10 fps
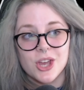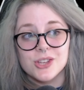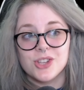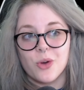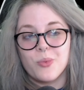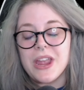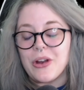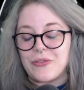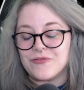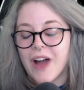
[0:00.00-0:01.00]
So we
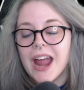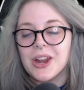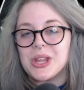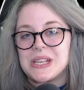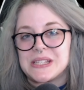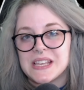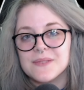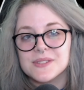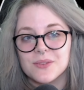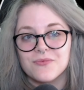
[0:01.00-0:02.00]
are finally
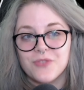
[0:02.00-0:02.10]
seeing some